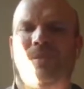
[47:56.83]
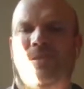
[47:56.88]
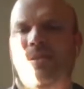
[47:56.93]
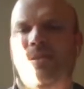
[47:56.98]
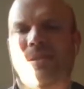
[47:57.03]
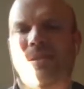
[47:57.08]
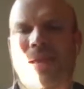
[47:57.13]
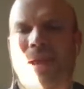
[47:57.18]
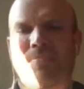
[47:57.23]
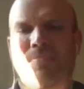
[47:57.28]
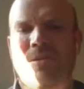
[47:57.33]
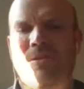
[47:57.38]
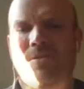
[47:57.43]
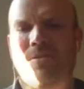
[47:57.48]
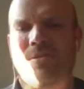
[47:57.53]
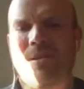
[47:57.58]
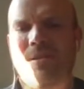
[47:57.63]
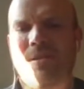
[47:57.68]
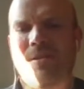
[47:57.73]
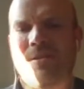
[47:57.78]
a
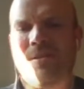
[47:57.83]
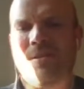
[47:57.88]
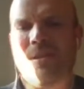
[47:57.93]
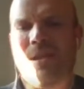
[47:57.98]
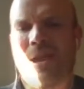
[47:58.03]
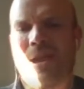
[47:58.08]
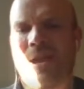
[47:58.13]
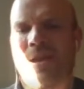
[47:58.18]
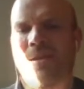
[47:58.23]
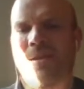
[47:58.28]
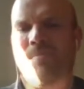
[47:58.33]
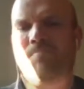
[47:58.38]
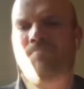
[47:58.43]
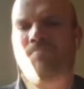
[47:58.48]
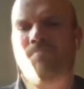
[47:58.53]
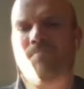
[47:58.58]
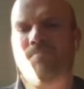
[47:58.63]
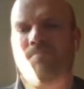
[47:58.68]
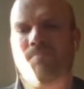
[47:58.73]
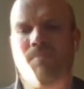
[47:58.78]
laboratory. Um,
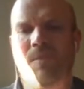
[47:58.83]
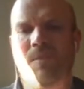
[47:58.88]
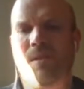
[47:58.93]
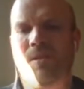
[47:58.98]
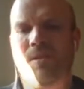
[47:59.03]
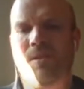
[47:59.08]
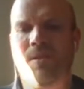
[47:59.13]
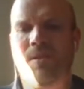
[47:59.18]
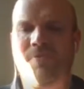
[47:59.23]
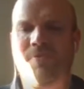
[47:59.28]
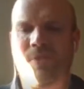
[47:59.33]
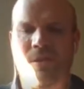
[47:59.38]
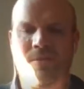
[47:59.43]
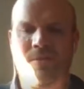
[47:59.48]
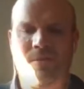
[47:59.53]
you know, if you're